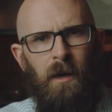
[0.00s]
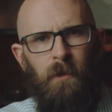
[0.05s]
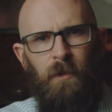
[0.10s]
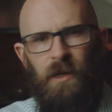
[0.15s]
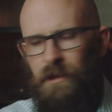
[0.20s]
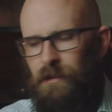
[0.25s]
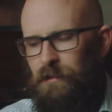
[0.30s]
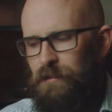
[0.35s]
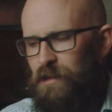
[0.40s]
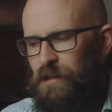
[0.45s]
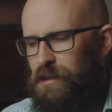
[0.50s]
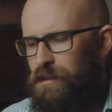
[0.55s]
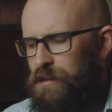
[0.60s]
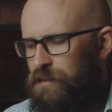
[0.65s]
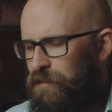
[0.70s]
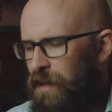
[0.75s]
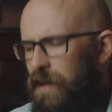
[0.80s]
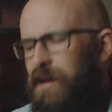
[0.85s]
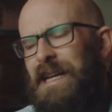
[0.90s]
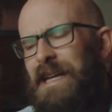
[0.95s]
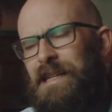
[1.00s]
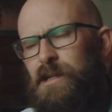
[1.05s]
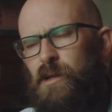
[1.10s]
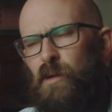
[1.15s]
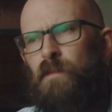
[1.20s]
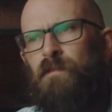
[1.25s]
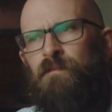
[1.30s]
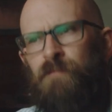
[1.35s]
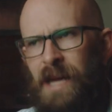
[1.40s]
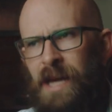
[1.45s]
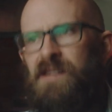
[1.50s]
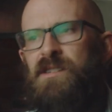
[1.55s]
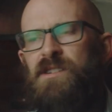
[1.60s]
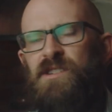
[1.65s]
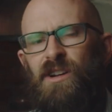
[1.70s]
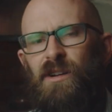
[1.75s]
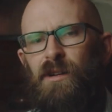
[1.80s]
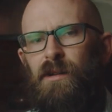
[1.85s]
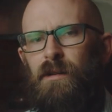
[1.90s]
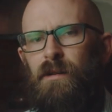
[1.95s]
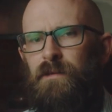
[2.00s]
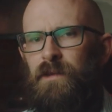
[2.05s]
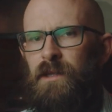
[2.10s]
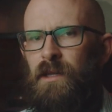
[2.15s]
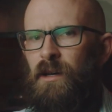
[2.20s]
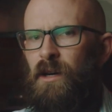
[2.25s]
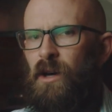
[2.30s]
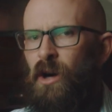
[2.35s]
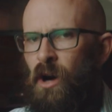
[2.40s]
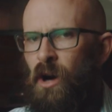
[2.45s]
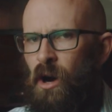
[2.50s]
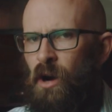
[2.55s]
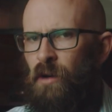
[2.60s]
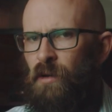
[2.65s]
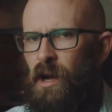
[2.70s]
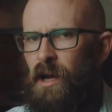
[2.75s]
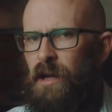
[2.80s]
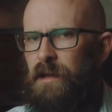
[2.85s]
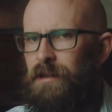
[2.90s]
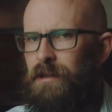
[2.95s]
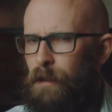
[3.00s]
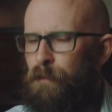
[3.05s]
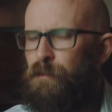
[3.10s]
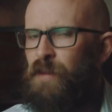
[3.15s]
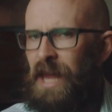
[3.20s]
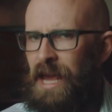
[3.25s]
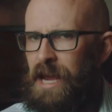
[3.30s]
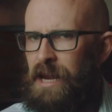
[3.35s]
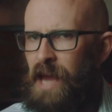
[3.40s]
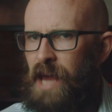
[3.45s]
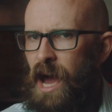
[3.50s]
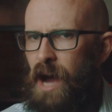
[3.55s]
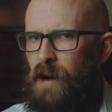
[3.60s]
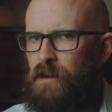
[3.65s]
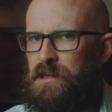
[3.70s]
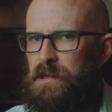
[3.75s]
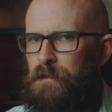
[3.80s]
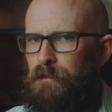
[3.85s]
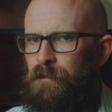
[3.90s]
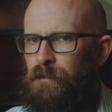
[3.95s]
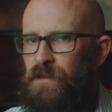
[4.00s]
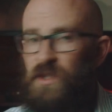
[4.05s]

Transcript: but there's very little mention of the horror that played out.